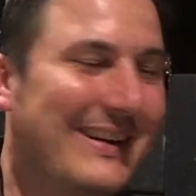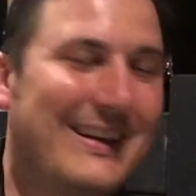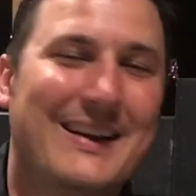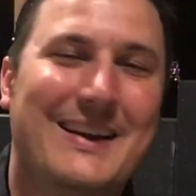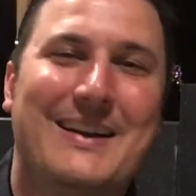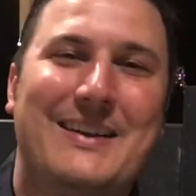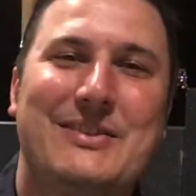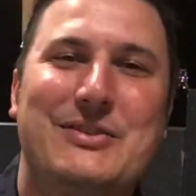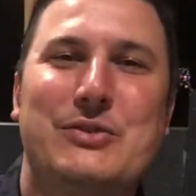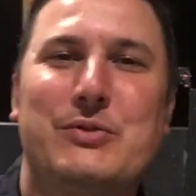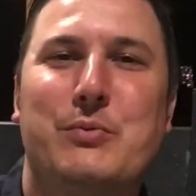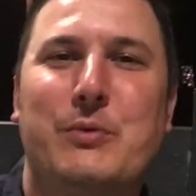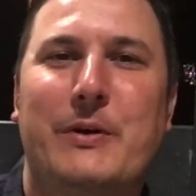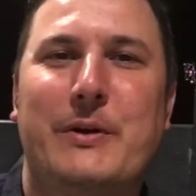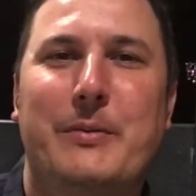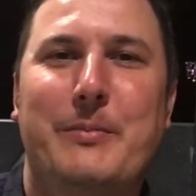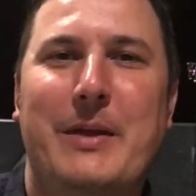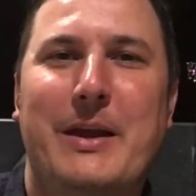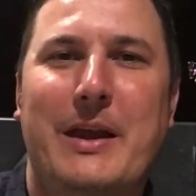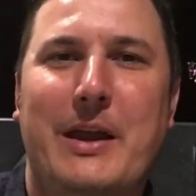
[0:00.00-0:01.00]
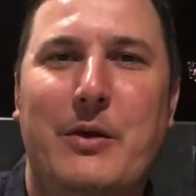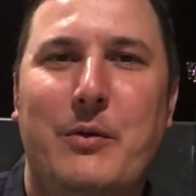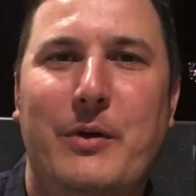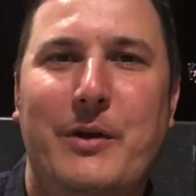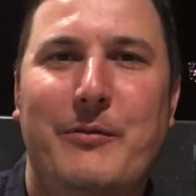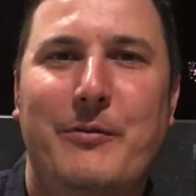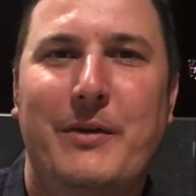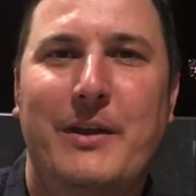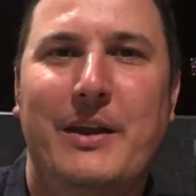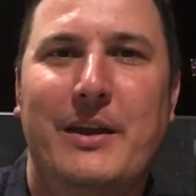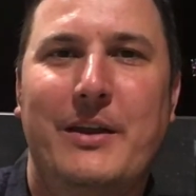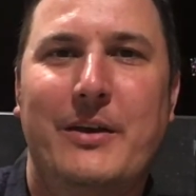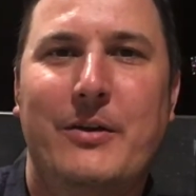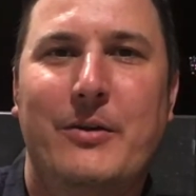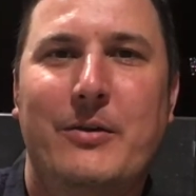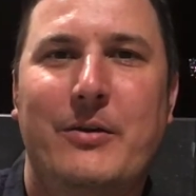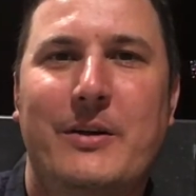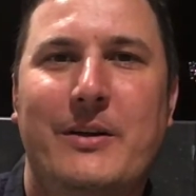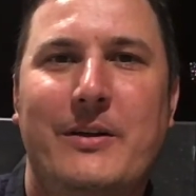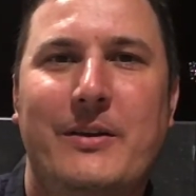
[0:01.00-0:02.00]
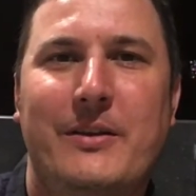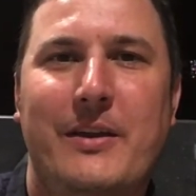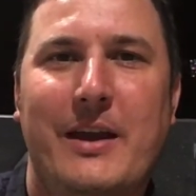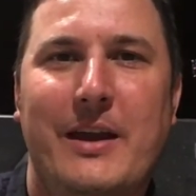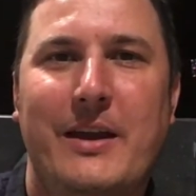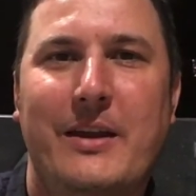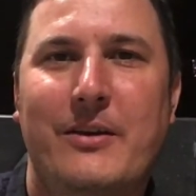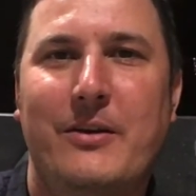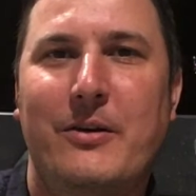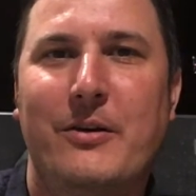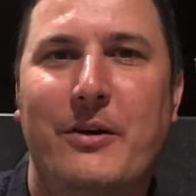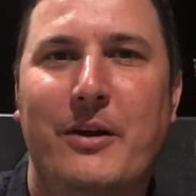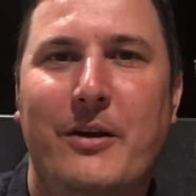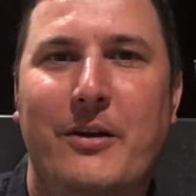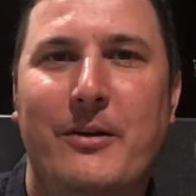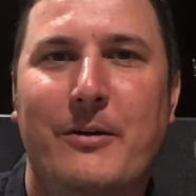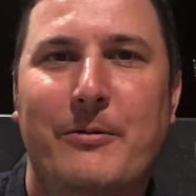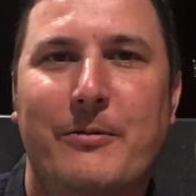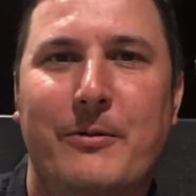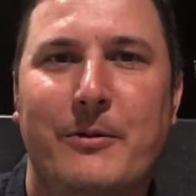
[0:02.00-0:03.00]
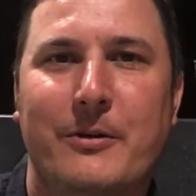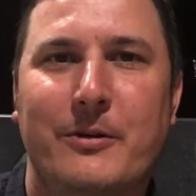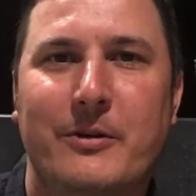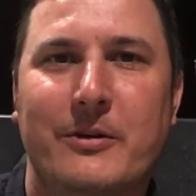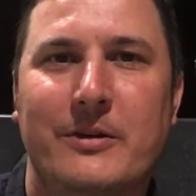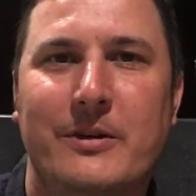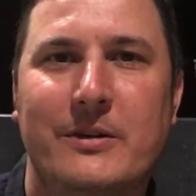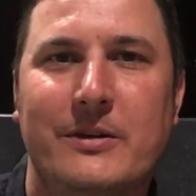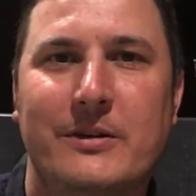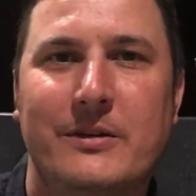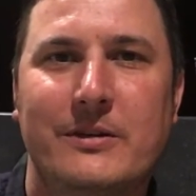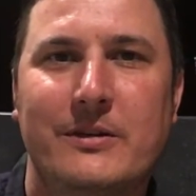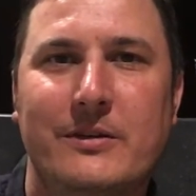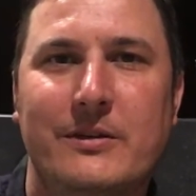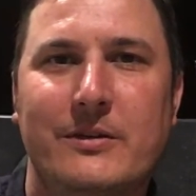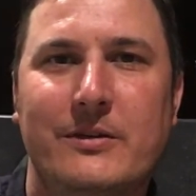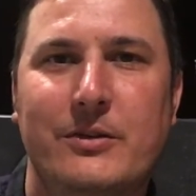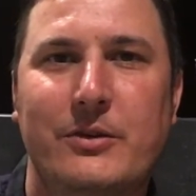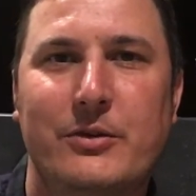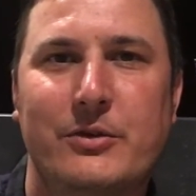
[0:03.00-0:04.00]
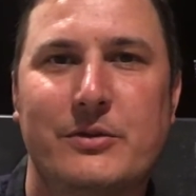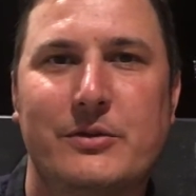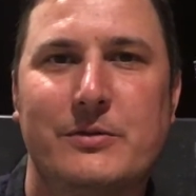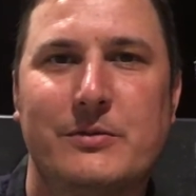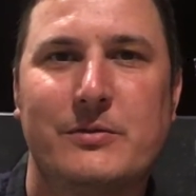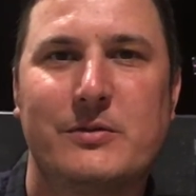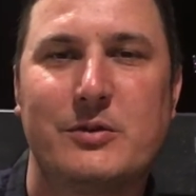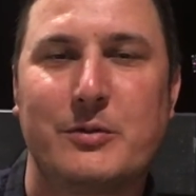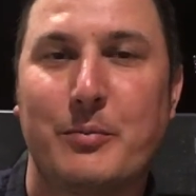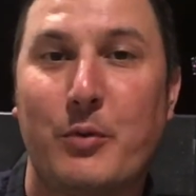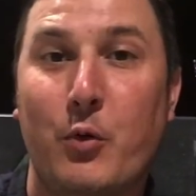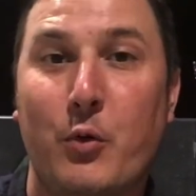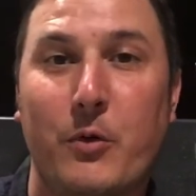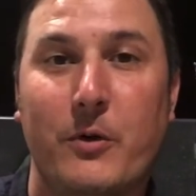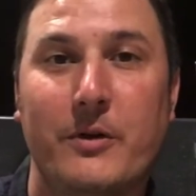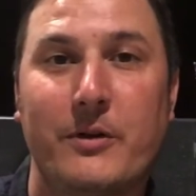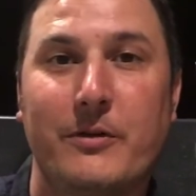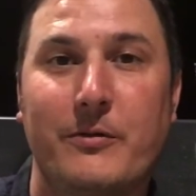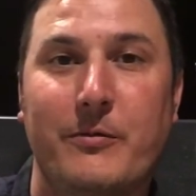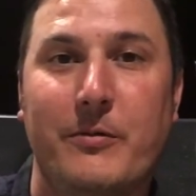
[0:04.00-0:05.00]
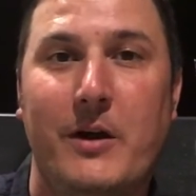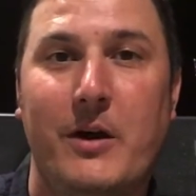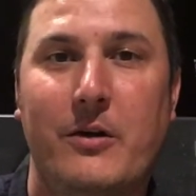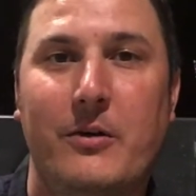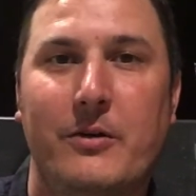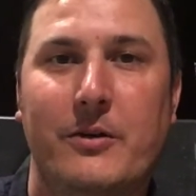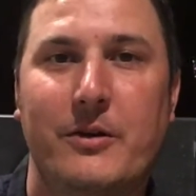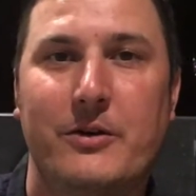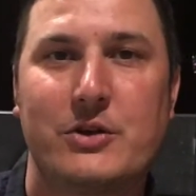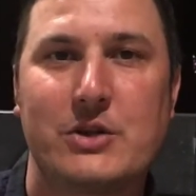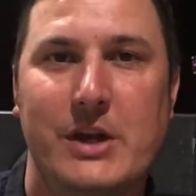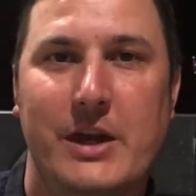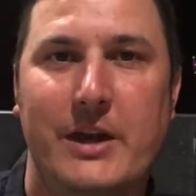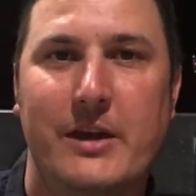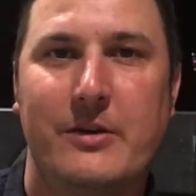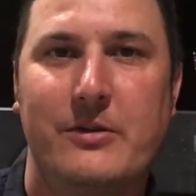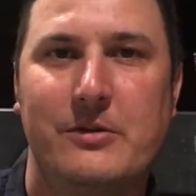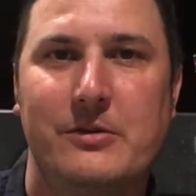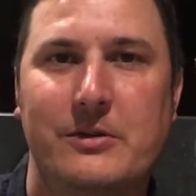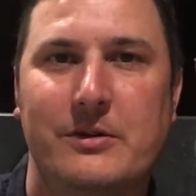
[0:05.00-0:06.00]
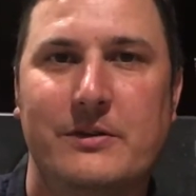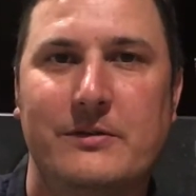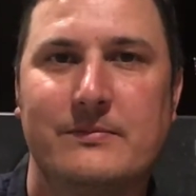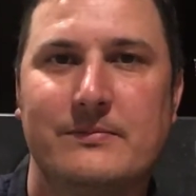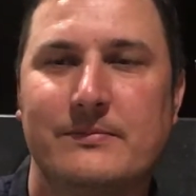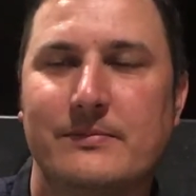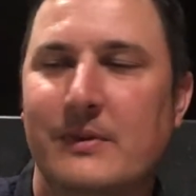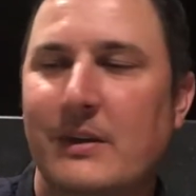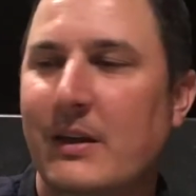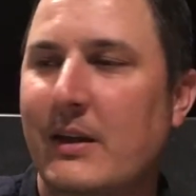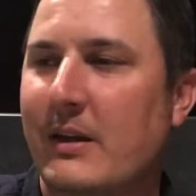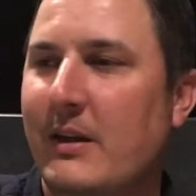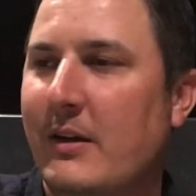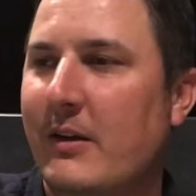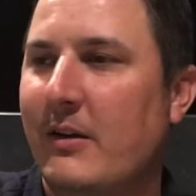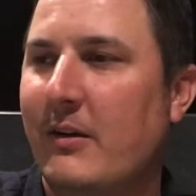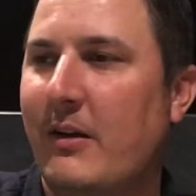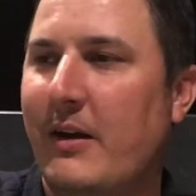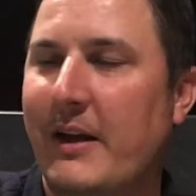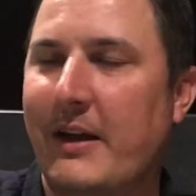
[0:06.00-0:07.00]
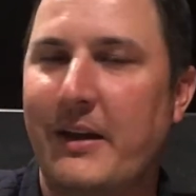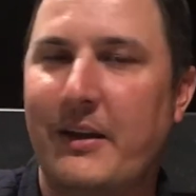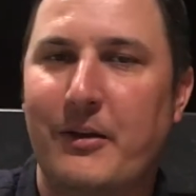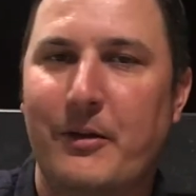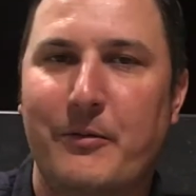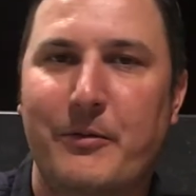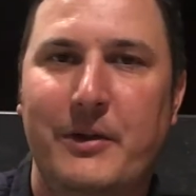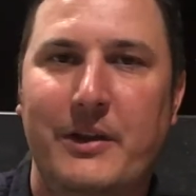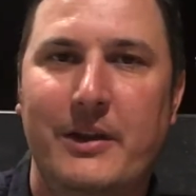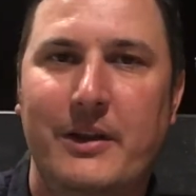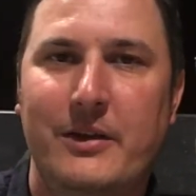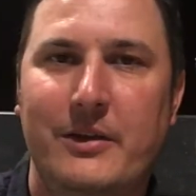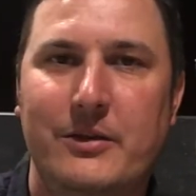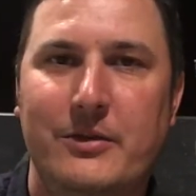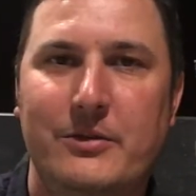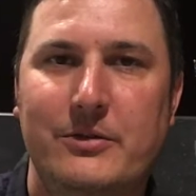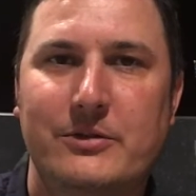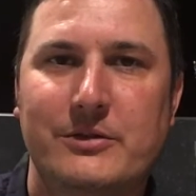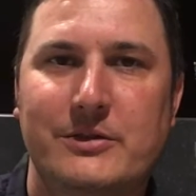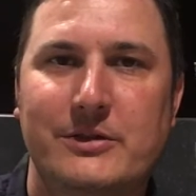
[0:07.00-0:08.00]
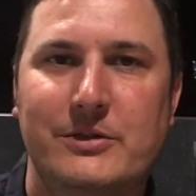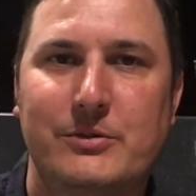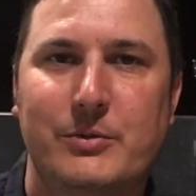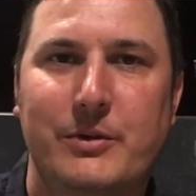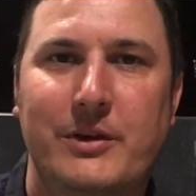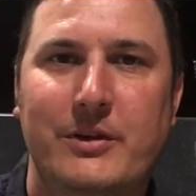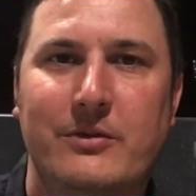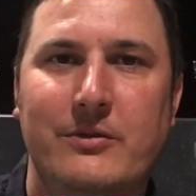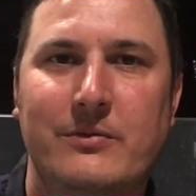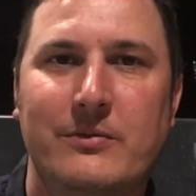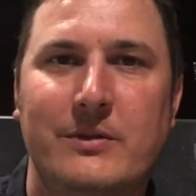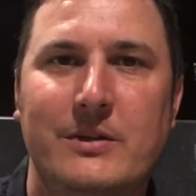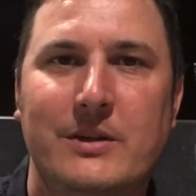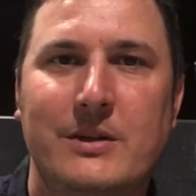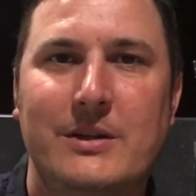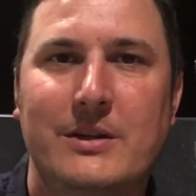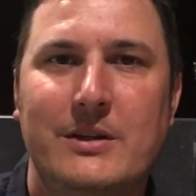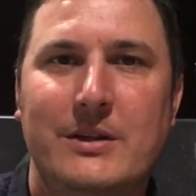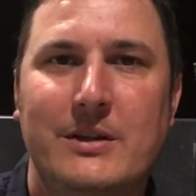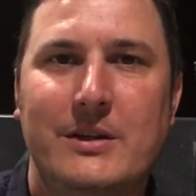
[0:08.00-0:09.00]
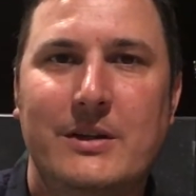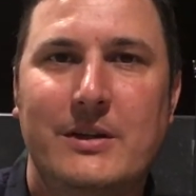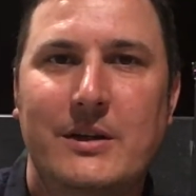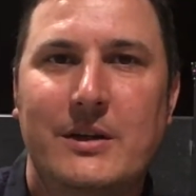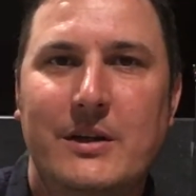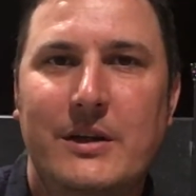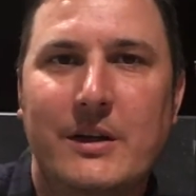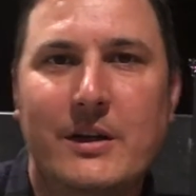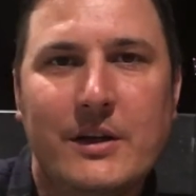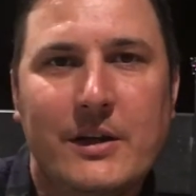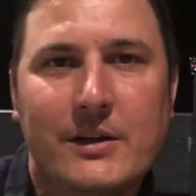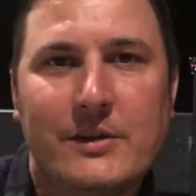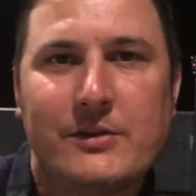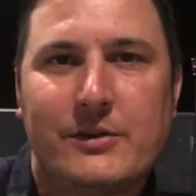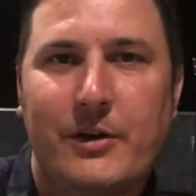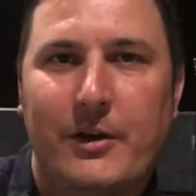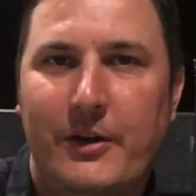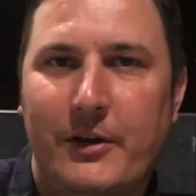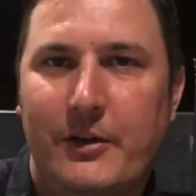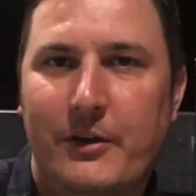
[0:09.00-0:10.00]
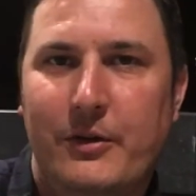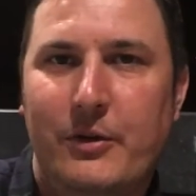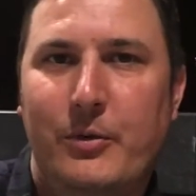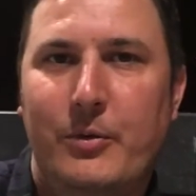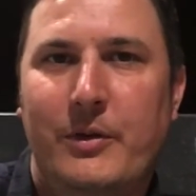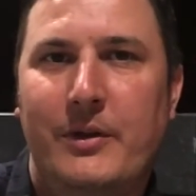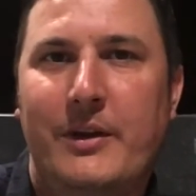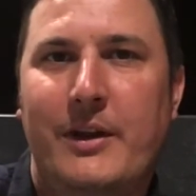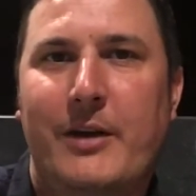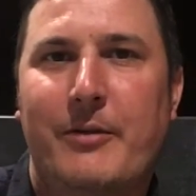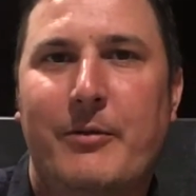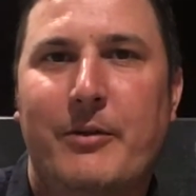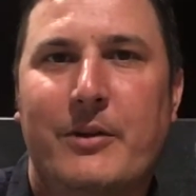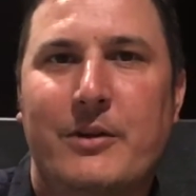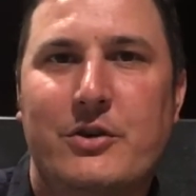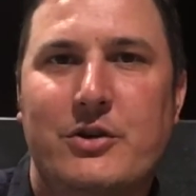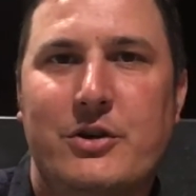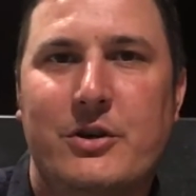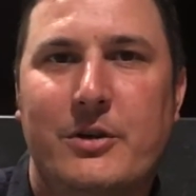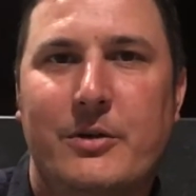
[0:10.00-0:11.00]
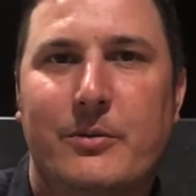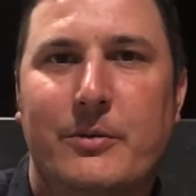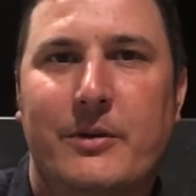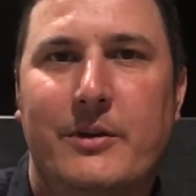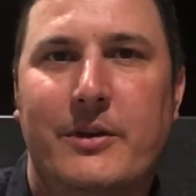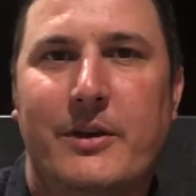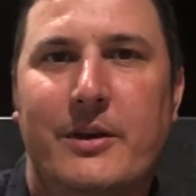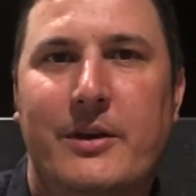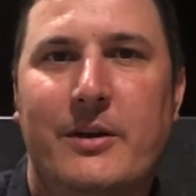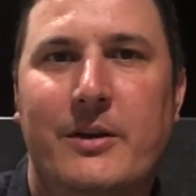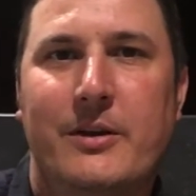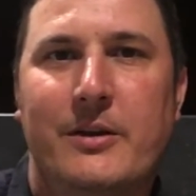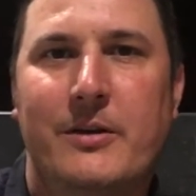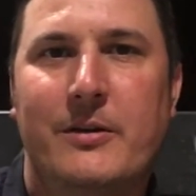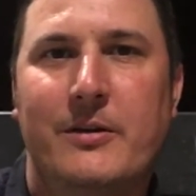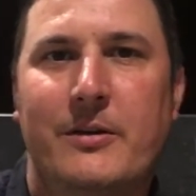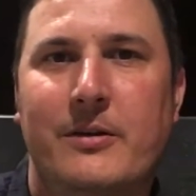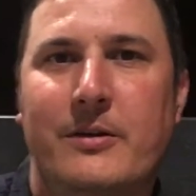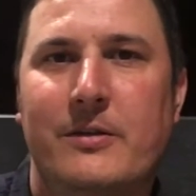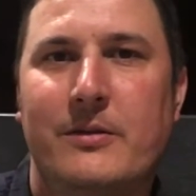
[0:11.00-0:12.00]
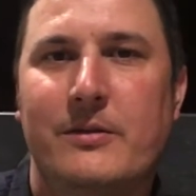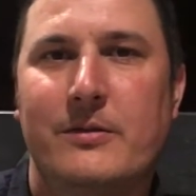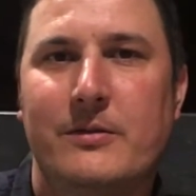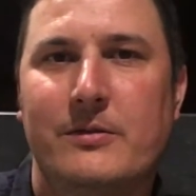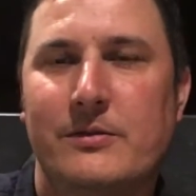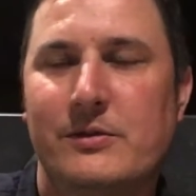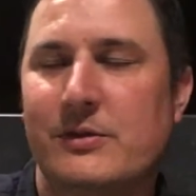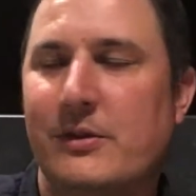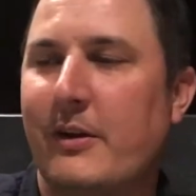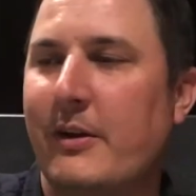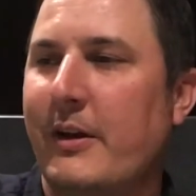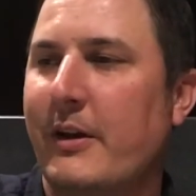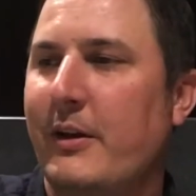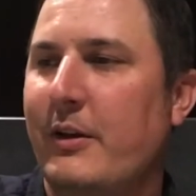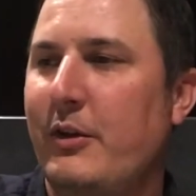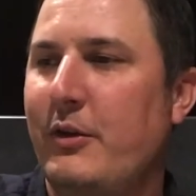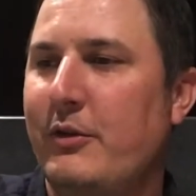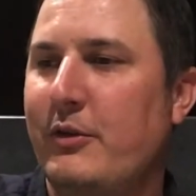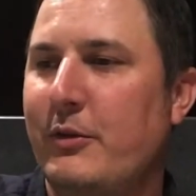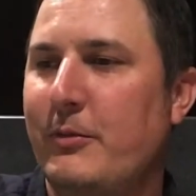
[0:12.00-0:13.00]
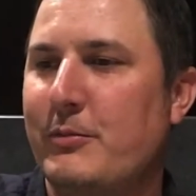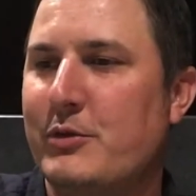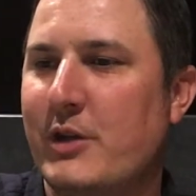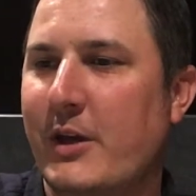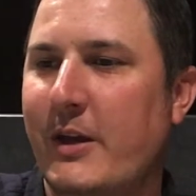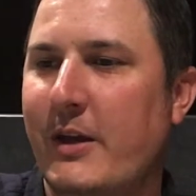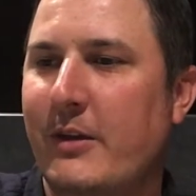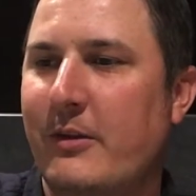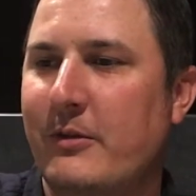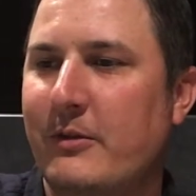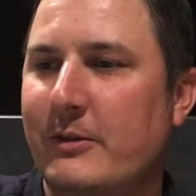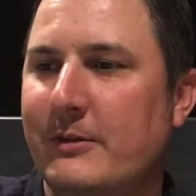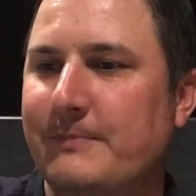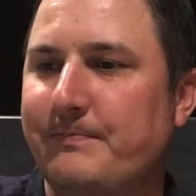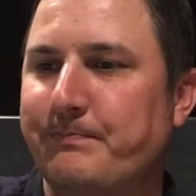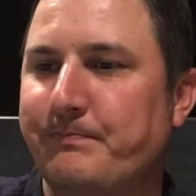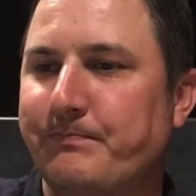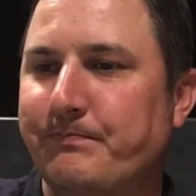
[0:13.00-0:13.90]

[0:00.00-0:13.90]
I just wanted to make a quick video thanking all y'all for your support and following our channel and liking our videos as we started a new endeavor this year with starting a YouTube channel. And